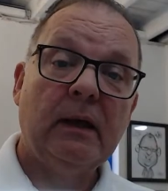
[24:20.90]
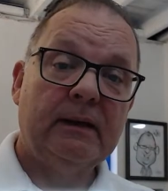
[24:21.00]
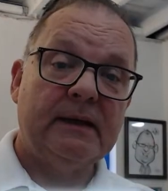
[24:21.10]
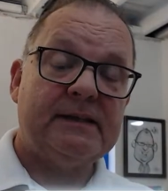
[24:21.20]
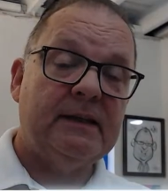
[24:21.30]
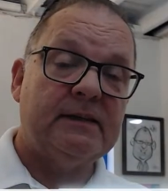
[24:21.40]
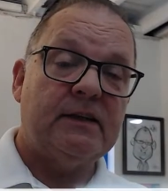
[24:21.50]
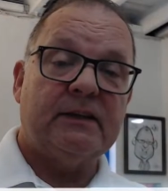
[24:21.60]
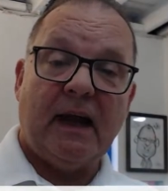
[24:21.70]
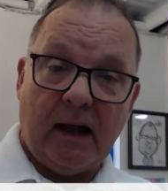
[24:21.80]
This is
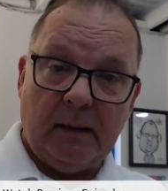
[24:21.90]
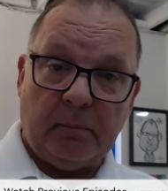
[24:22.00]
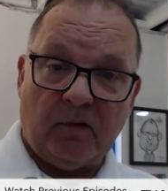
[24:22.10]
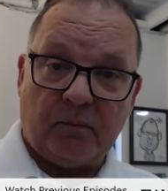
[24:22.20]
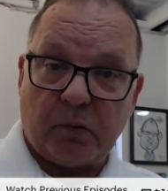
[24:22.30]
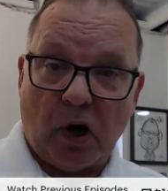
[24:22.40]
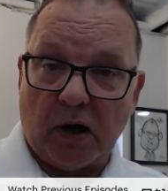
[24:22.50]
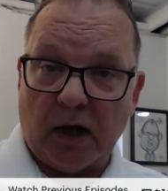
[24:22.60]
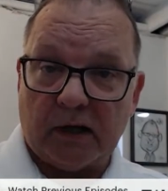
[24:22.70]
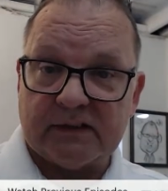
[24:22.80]
the type of
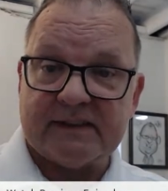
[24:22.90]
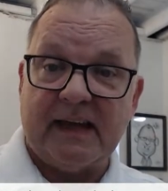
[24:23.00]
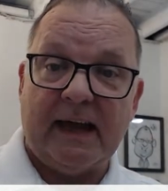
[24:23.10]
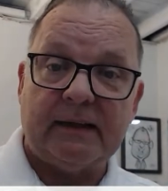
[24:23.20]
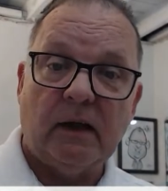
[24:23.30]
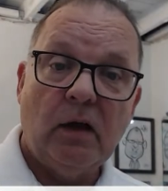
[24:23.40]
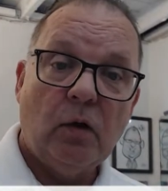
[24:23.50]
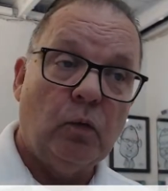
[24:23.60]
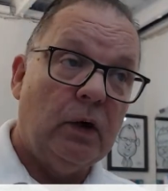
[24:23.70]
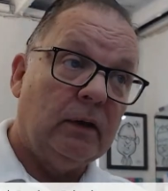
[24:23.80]
products that
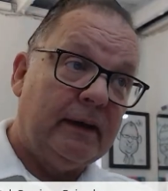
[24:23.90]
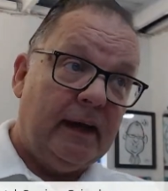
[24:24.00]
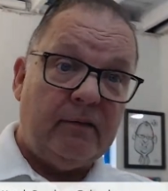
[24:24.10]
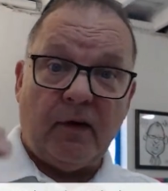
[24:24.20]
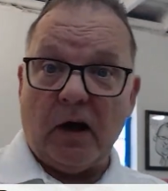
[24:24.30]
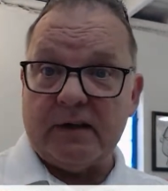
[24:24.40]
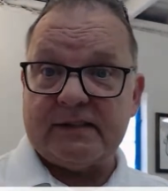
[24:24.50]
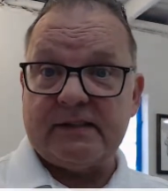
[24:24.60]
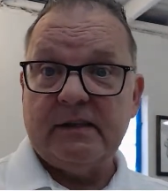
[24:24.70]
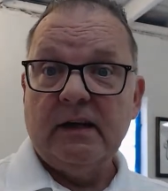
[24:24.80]
will give
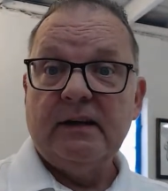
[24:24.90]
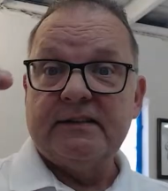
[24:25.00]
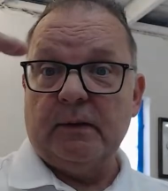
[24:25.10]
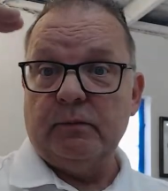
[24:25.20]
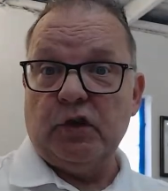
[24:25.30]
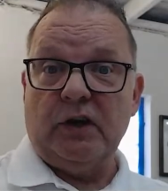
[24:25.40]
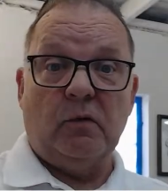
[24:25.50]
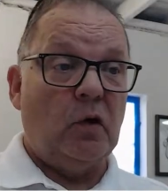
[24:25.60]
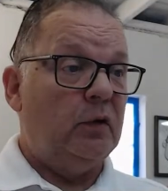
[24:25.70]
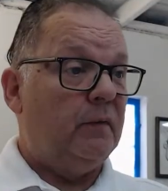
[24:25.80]
us some
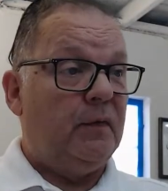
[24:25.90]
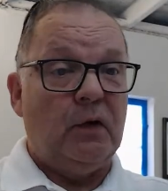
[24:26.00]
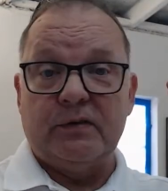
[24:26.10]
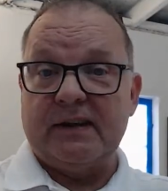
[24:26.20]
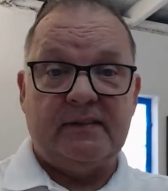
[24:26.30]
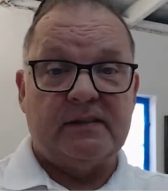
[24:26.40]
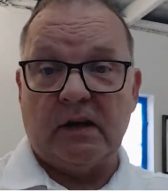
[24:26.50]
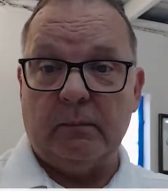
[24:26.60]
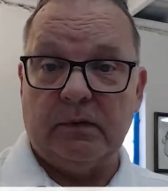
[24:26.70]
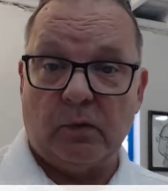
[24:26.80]
general diffuse and
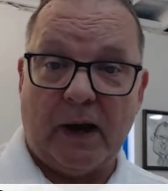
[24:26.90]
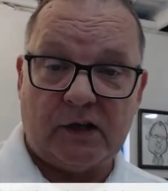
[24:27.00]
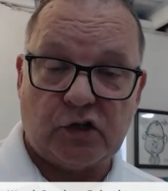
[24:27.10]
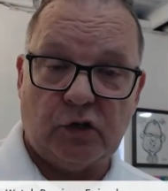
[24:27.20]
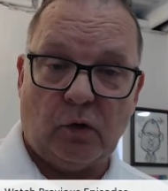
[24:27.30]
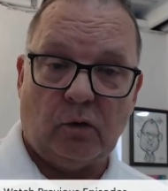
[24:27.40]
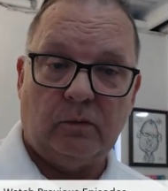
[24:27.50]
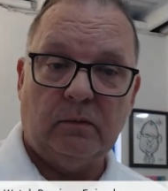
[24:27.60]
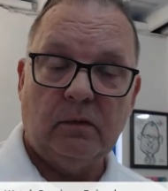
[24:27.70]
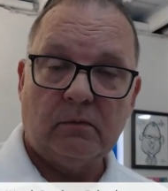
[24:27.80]
some directional,
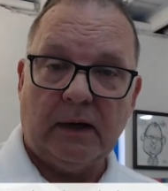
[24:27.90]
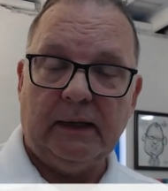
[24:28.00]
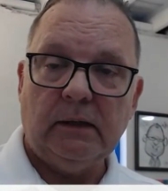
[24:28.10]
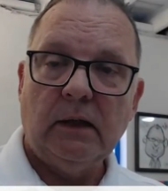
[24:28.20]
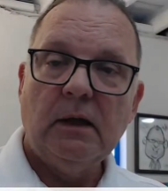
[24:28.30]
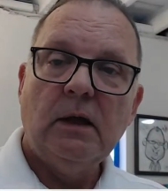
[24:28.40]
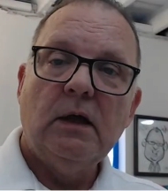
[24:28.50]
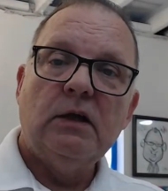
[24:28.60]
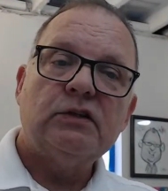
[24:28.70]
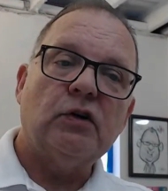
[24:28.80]
right?
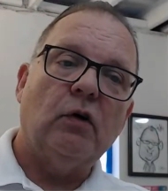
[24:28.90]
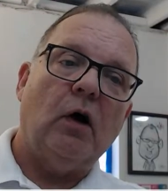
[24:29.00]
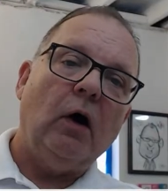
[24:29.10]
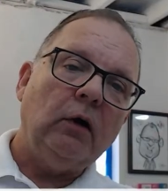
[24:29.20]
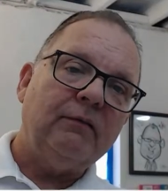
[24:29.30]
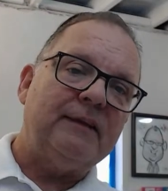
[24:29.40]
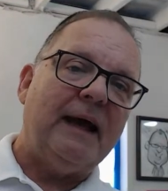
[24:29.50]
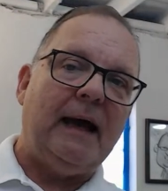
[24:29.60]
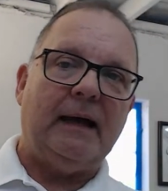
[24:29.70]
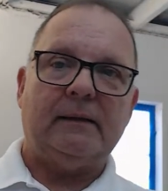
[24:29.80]
So all of
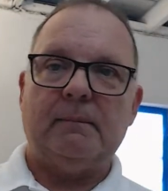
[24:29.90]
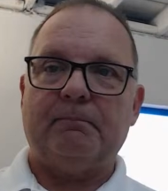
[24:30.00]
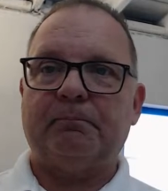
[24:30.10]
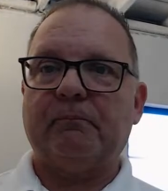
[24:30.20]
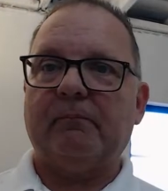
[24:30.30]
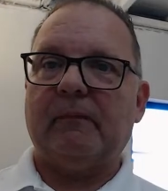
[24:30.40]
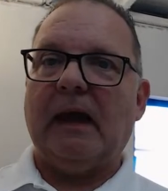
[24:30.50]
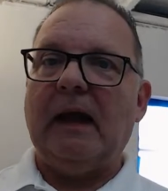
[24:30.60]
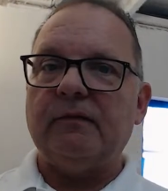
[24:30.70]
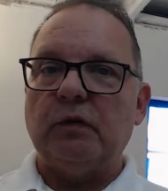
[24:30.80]
that
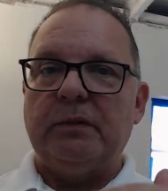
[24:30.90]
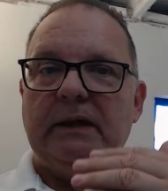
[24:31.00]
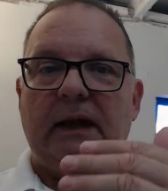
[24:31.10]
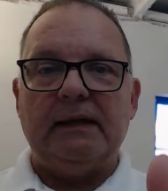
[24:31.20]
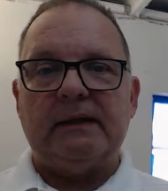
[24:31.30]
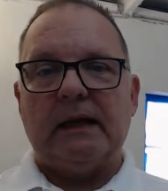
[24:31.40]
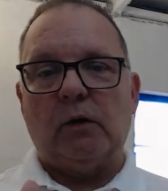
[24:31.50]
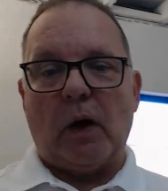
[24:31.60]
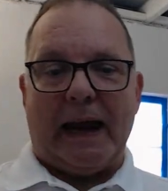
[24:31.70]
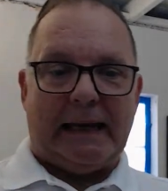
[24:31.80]
have to be
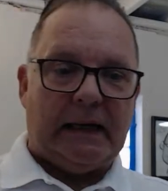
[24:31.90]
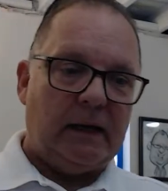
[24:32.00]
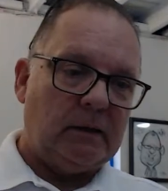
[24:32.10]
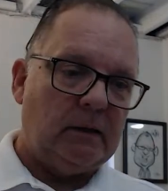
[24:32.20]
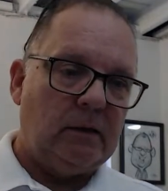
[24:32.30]
integrated,